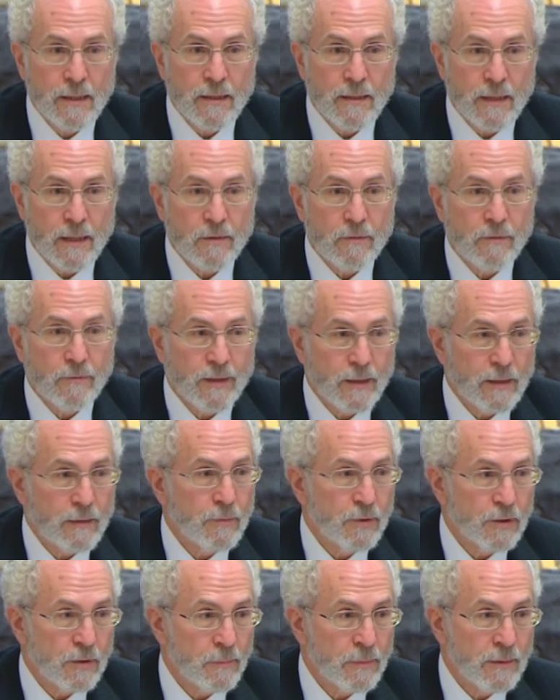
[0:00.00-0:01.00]
that are
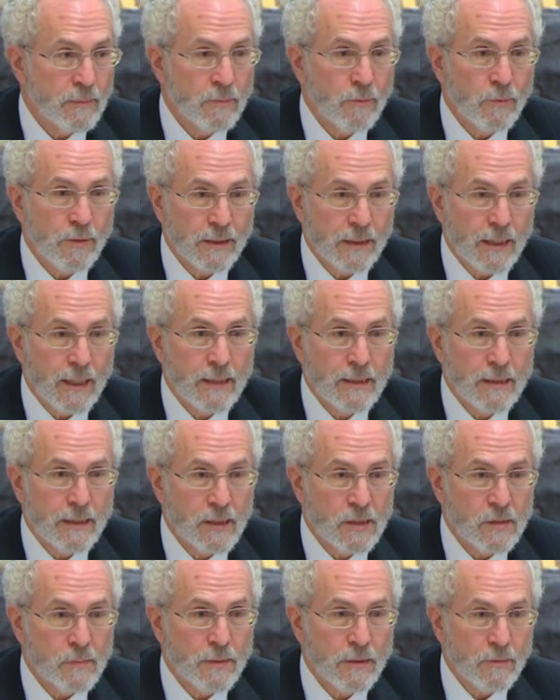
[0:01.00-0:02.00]
available to people when the
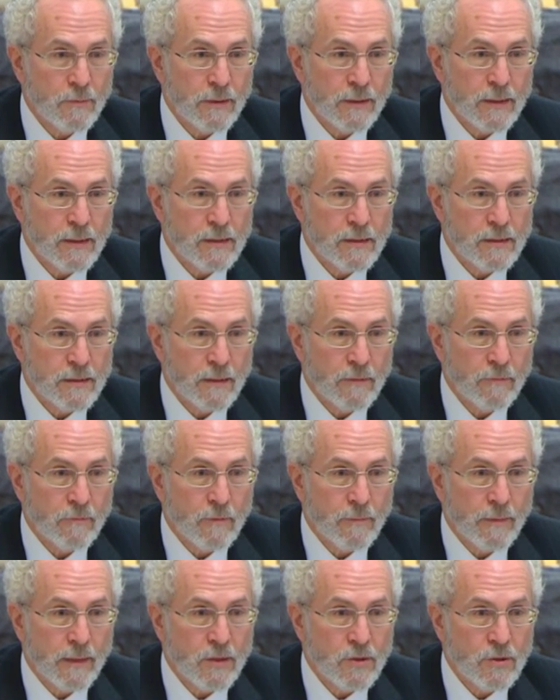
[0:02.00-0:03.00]
ATSB releases
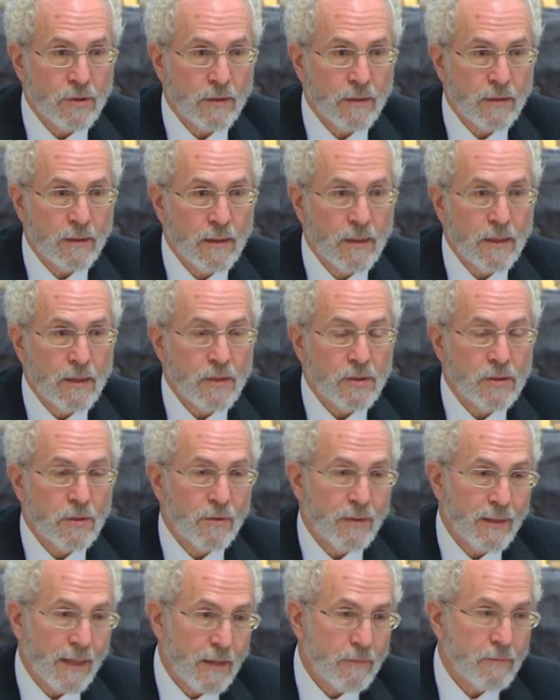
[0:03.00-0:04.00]
information.
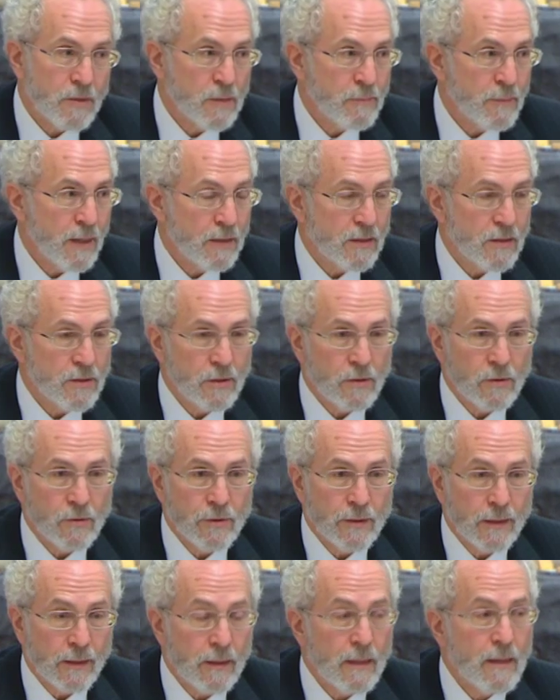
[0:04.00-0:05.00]
So in that respect, it's a
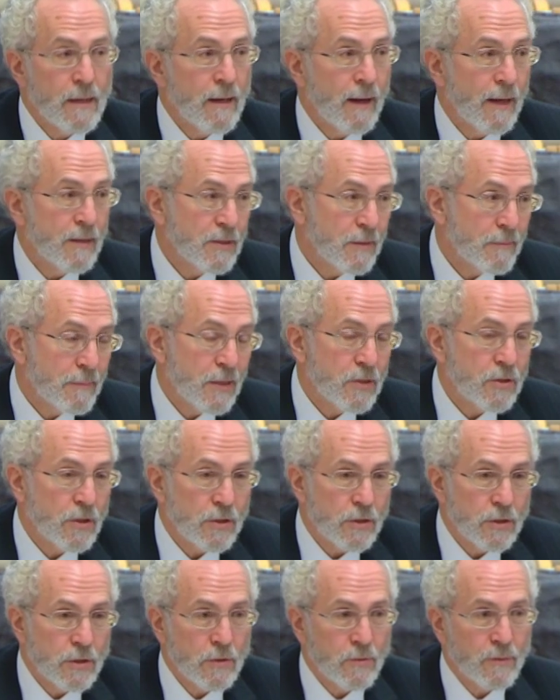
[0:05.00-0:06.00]
learning. I should
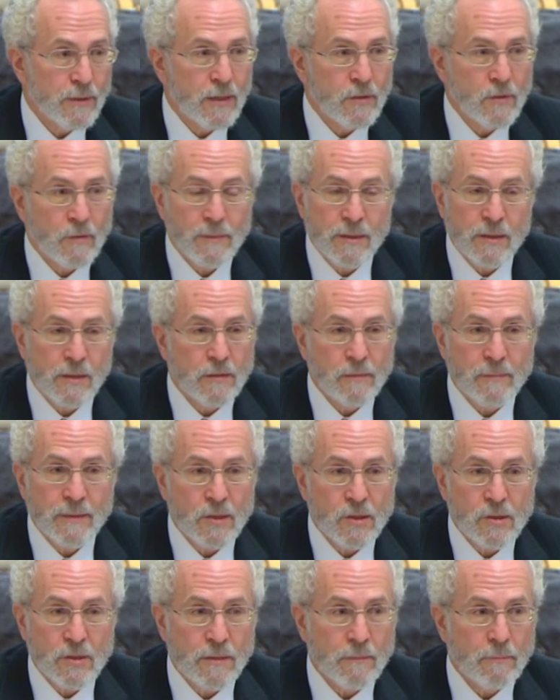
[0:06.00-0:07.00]
mention, too, and I don't mean to
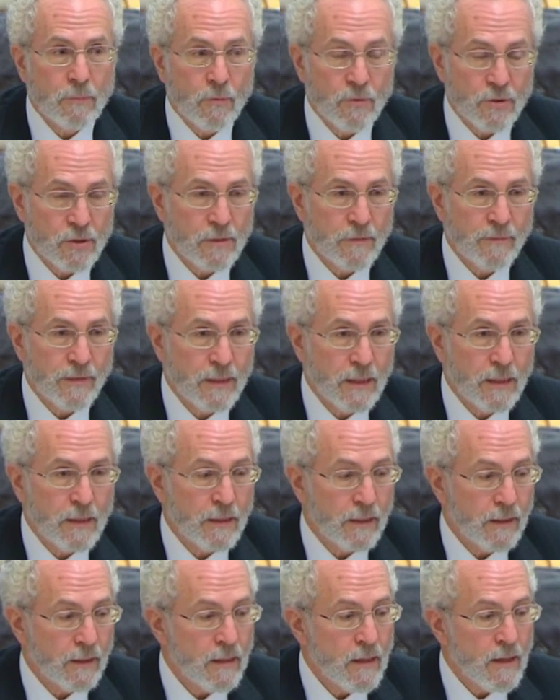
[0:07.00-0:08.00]
diminish the importance of
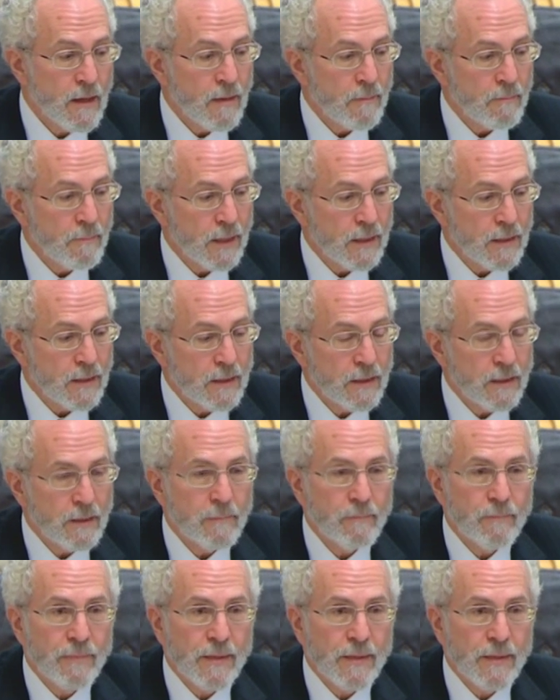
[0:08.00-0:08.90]
anything, but the